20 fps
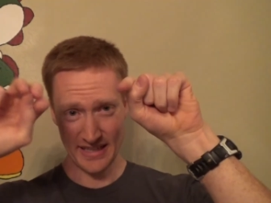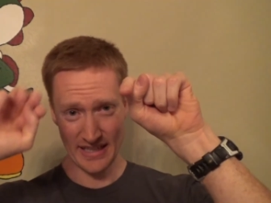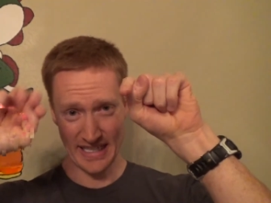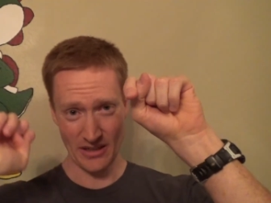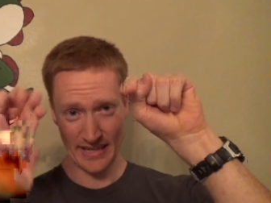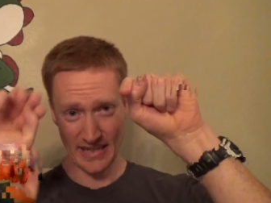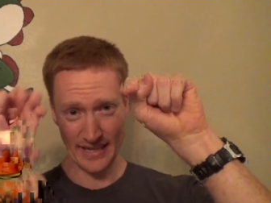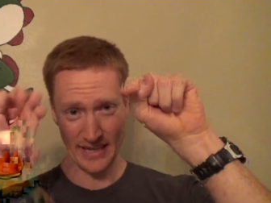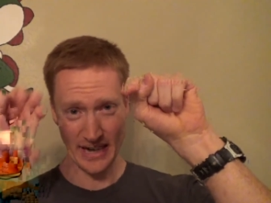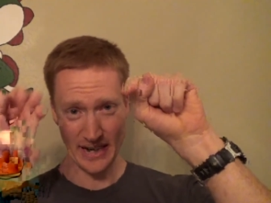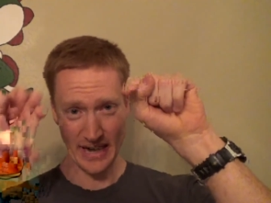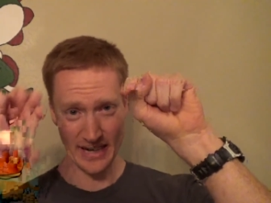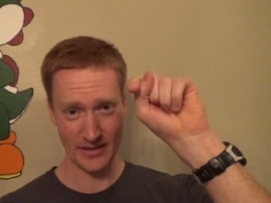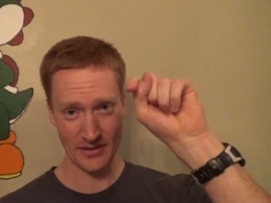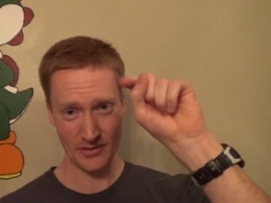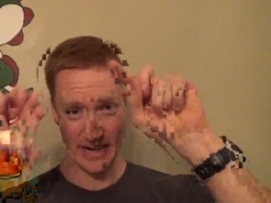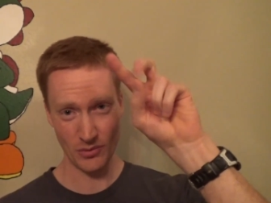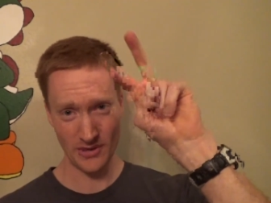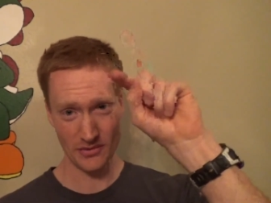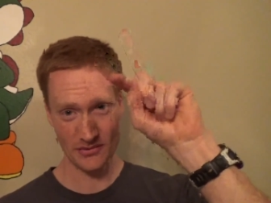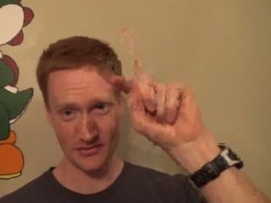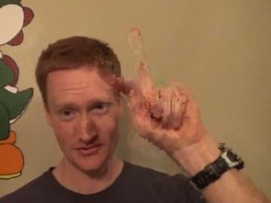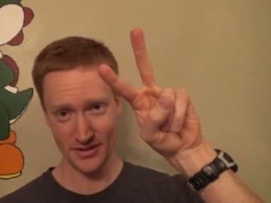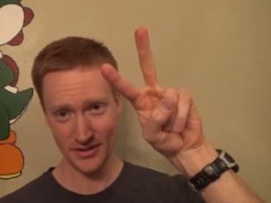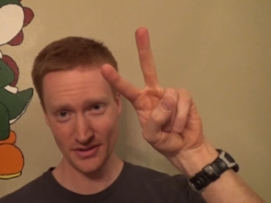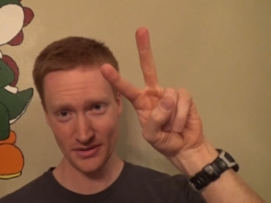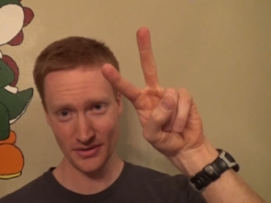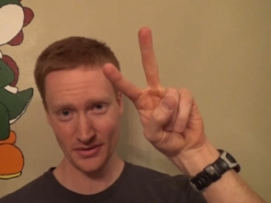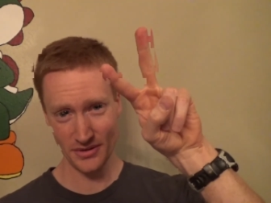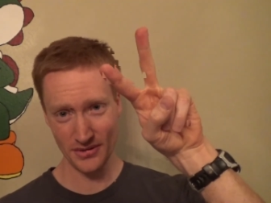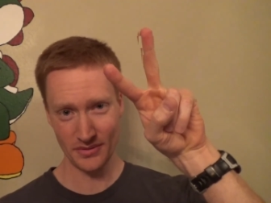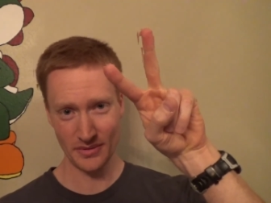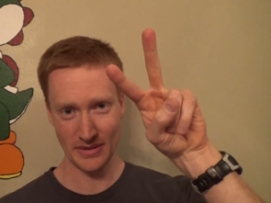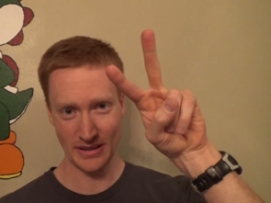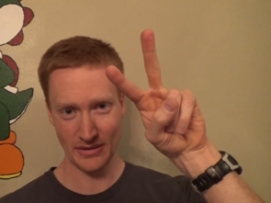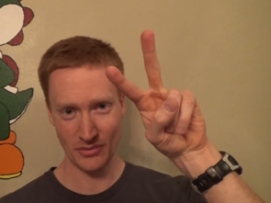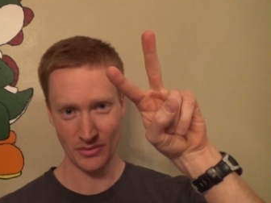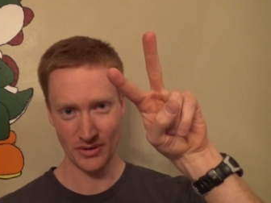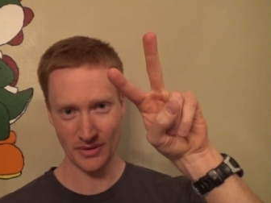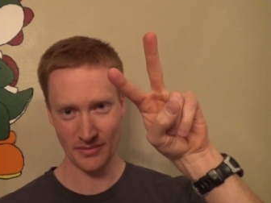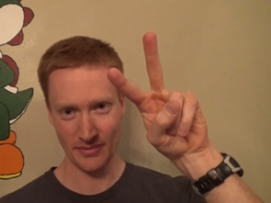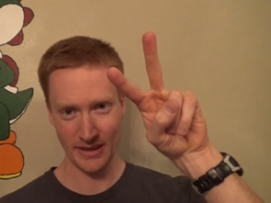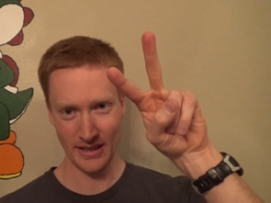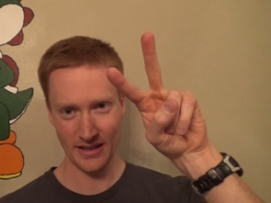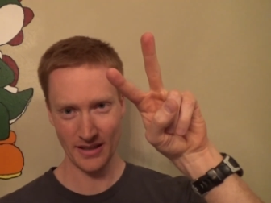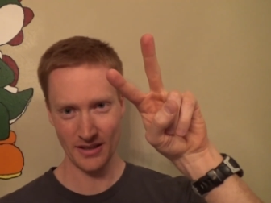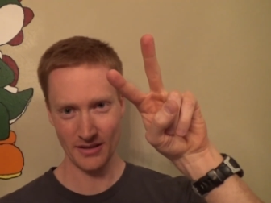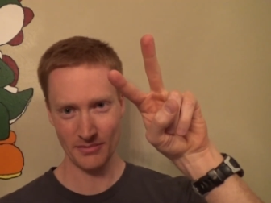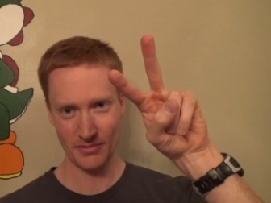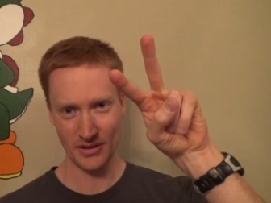Now, if you had 1 or 2, it wouldn't matter,